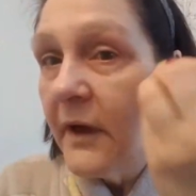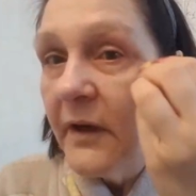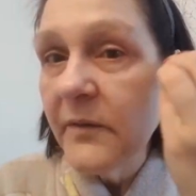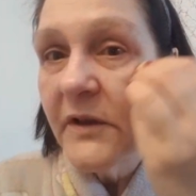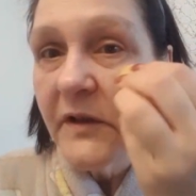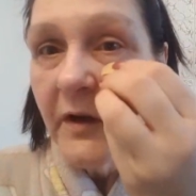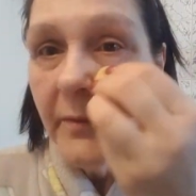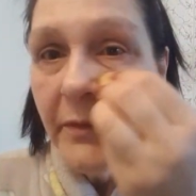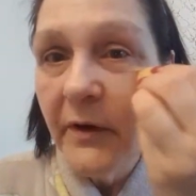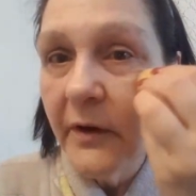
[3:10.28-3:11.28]
and I'm just going
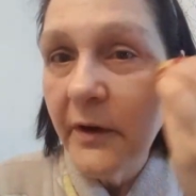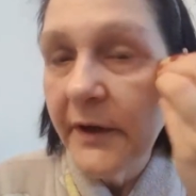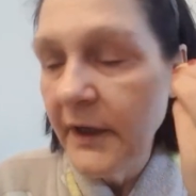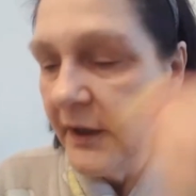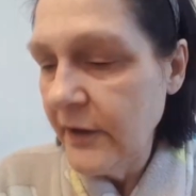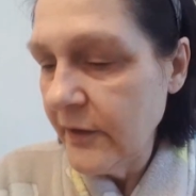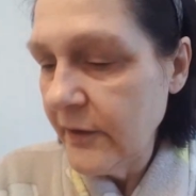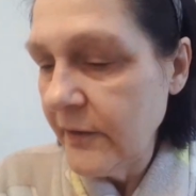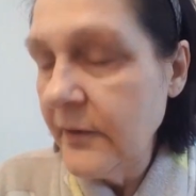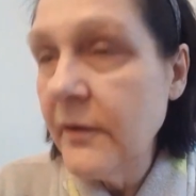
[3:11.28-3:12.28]
to put it on here.